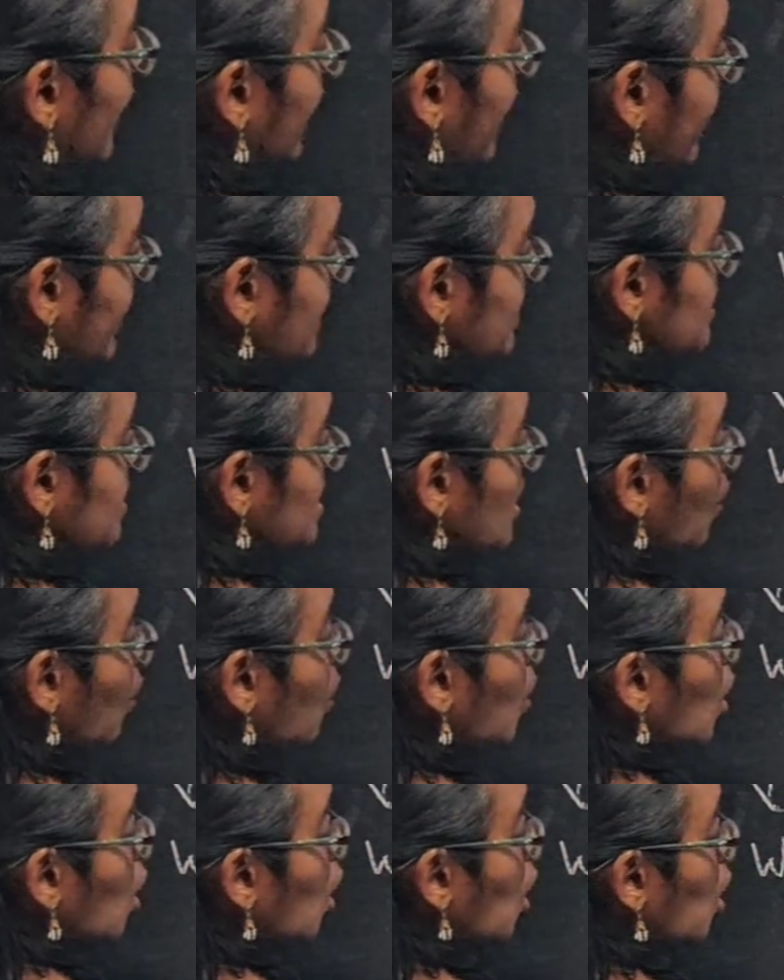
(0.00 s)
S
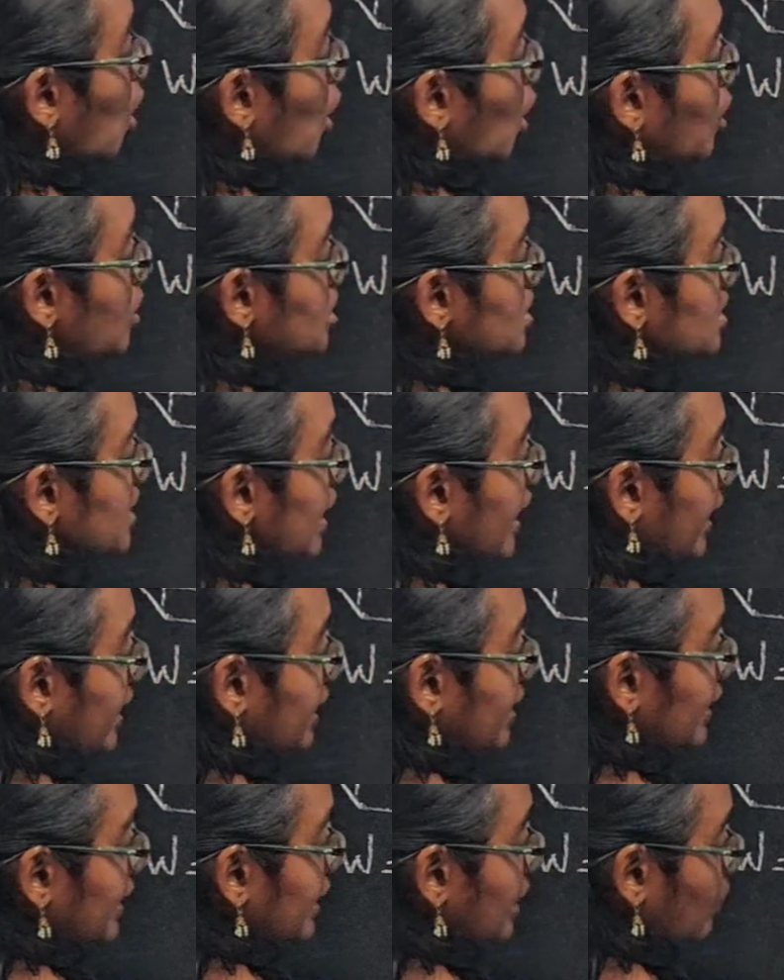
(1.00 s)
cos
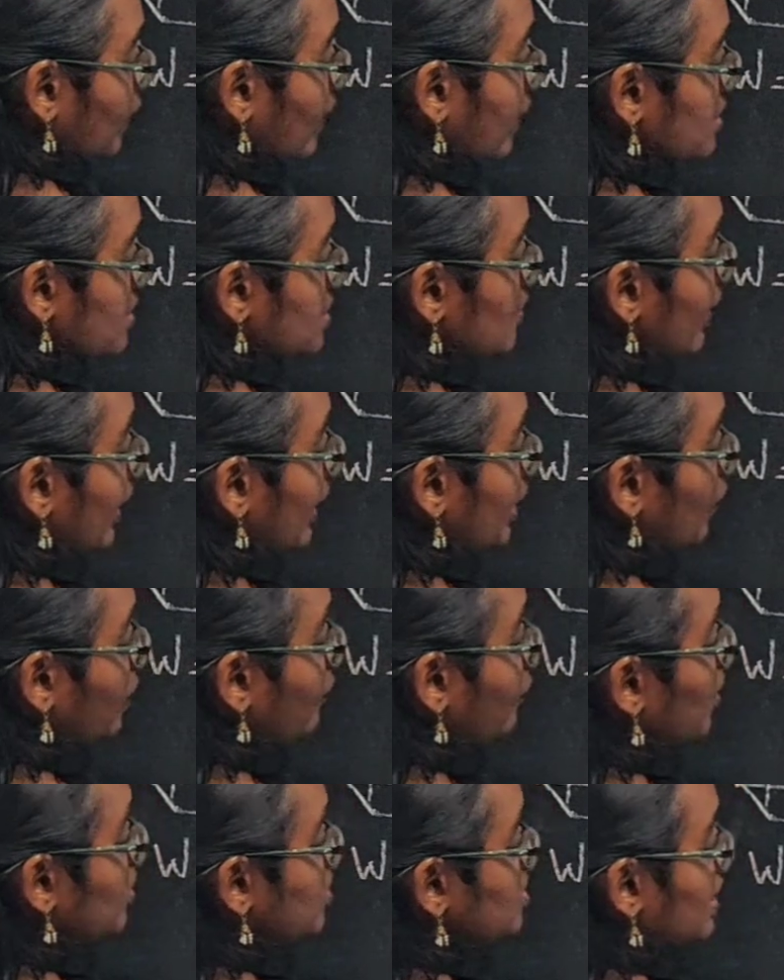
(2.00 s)
90. What is the value of
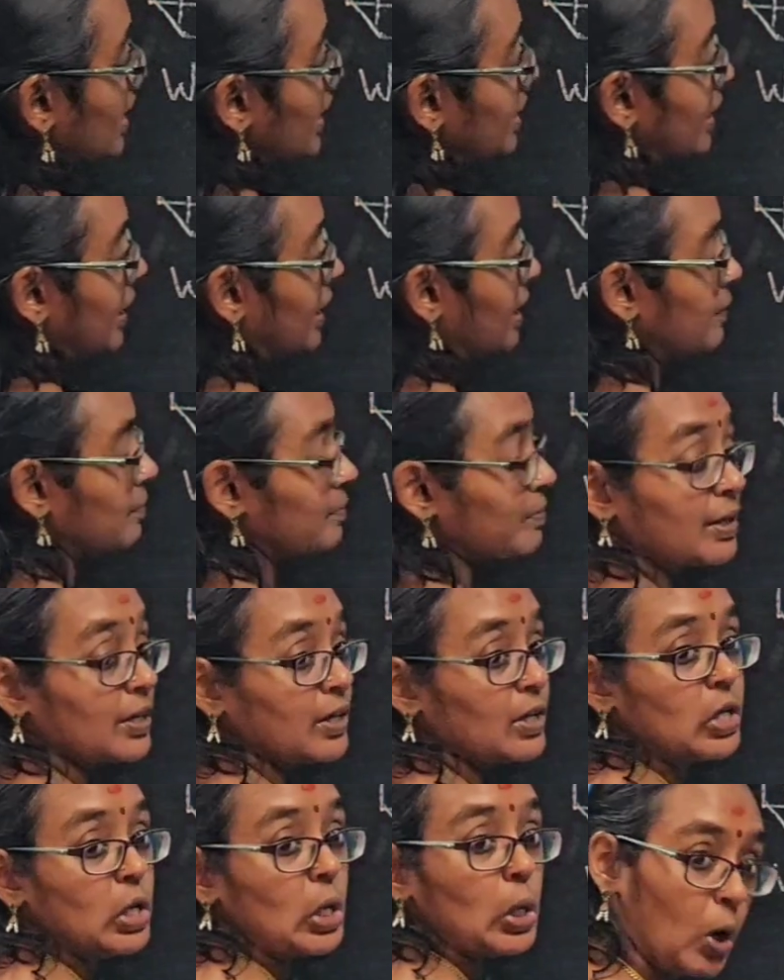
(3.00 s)
cos 90?
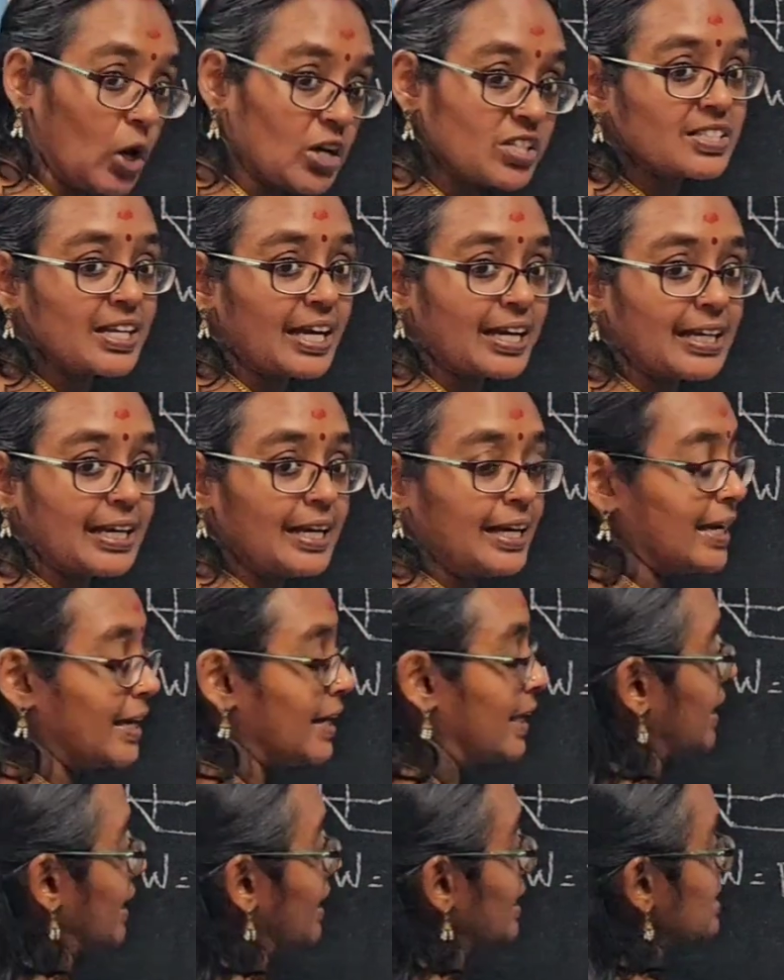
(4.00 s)
Cos 90
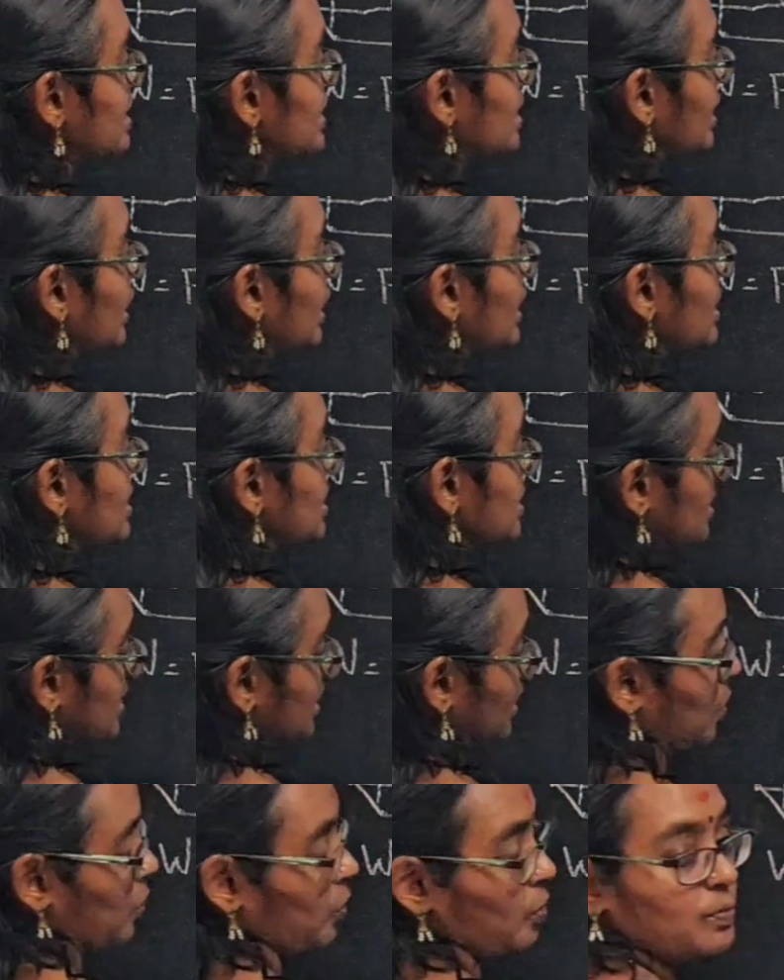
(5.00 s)
degree is
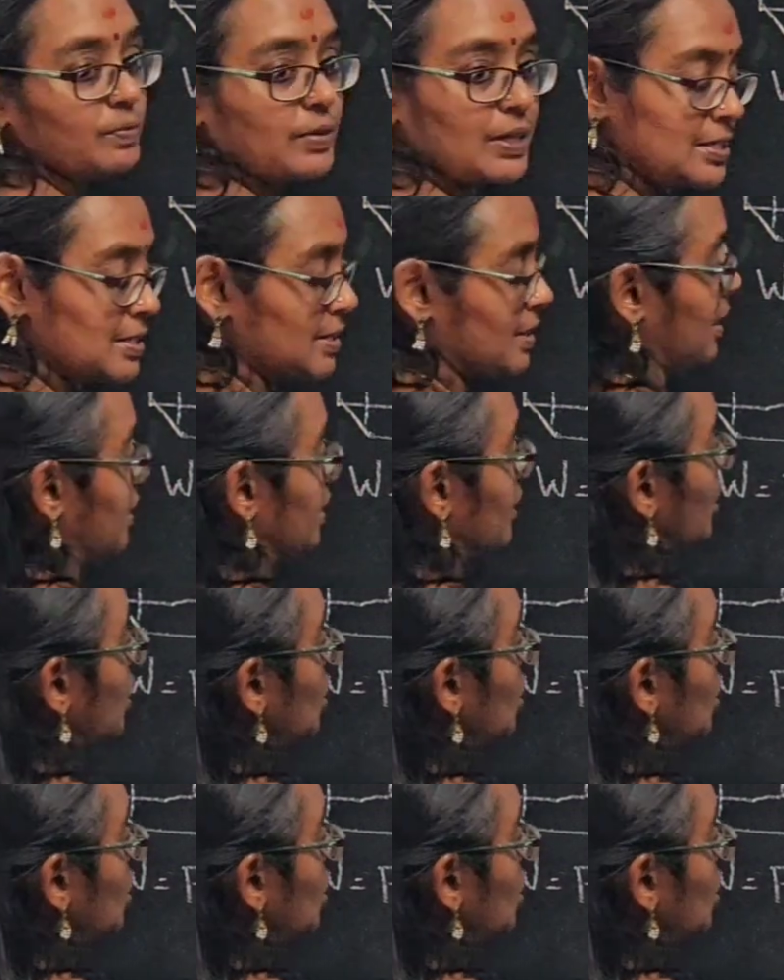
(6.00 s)
0, isn't it?